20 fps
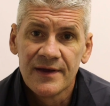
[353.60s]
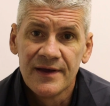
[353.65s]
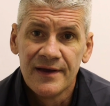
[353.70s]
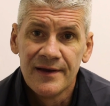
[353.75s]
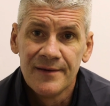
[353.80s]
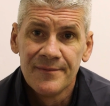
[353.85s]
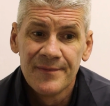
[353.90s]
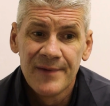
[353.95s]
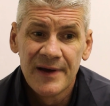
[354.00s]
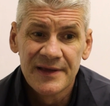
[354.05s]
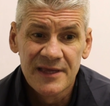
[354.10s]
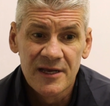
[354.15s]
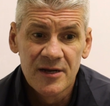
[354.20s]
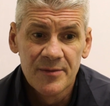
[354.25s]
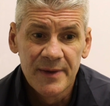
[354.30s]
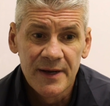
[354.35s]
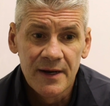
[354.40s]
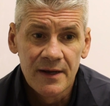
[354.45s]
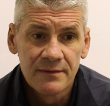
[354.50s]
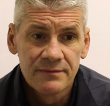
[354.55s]
I did
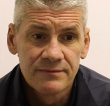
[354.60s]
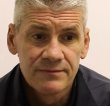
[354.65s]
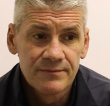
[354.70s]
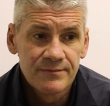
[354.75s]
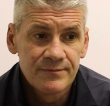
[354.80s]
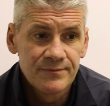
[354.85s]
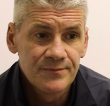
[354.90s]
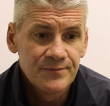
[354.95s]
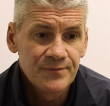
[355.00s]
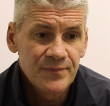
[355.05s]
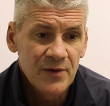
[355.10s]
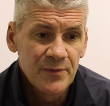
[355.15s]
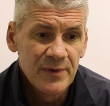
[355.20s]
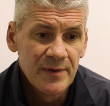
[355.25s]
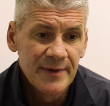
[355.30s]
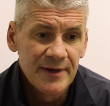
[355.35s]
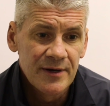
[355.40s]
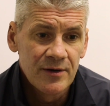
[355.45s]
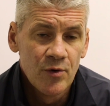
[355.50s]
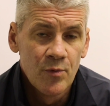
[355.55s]
a wee
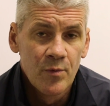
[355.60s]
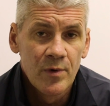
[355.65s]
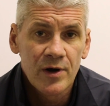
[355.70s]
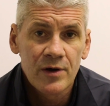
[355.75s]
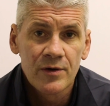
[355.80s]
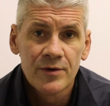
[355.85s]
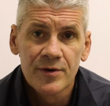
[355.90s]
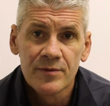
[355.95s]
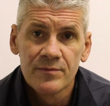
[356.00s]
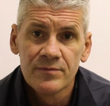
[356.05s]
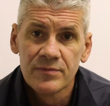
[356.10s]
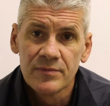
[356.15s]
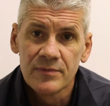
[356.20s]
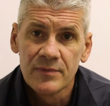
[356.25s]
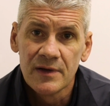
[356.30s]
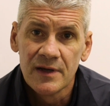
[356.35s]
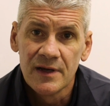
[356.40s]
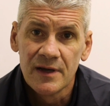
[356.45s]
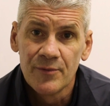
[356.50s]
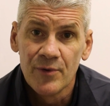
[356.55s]
bit of homework on him,
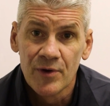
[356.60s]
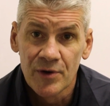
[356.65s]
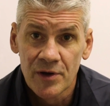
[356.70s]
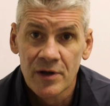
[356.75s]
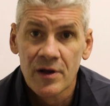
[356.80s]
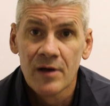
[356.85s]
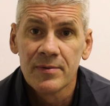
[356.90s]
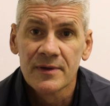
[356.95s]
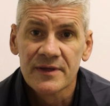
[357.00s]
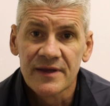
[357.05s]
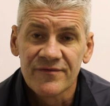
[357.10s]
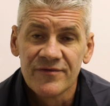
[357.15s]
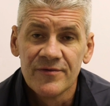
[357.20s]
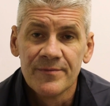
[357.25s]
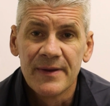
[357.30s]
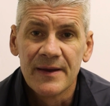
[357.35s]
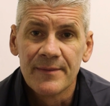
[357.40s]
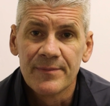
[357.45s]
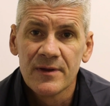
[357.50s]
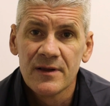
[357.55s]
rung a couple of
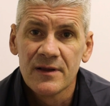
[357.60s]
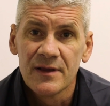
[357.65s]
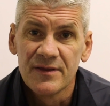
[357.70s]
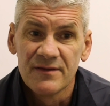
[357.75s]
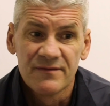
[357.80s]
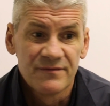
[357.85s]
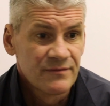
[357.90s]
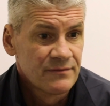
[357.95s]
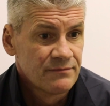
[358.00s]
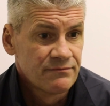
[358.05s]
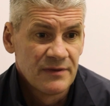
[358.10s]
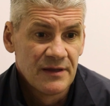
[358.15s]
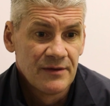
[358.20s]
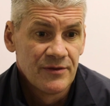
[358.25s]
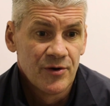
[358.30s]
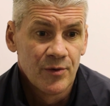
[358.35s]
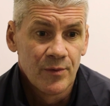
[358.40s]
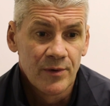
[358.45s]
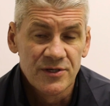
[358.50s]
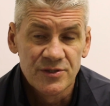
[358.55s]
different people, and
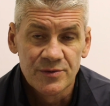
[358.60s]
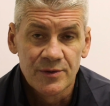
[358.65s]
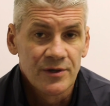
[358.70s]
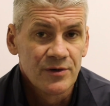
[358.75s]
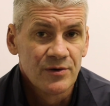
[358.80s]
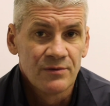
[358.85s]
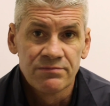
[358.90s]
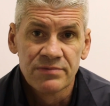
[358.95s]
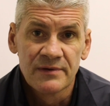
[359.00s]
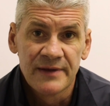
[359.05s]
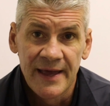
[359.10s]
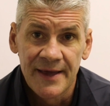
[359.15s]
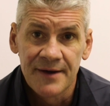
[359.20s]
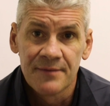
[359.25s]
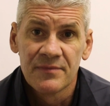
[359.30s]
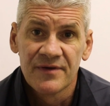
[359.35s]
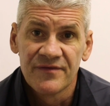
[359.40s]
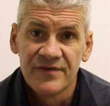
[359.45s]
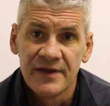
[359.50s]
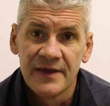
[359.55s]
their words were, get
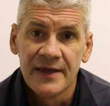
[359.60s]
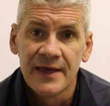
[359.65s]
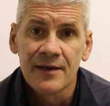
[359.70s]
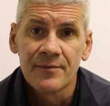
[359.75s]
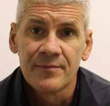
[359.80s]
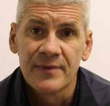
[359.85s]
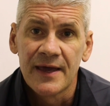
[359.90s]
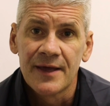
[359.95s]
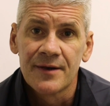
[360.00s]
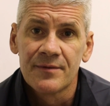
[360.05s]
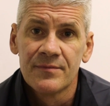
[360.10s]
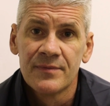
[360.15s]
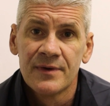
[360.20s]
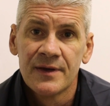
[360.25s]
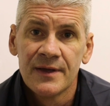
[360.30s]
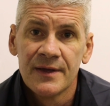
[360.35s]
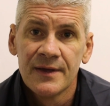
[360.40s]
him, if you can get him, get him.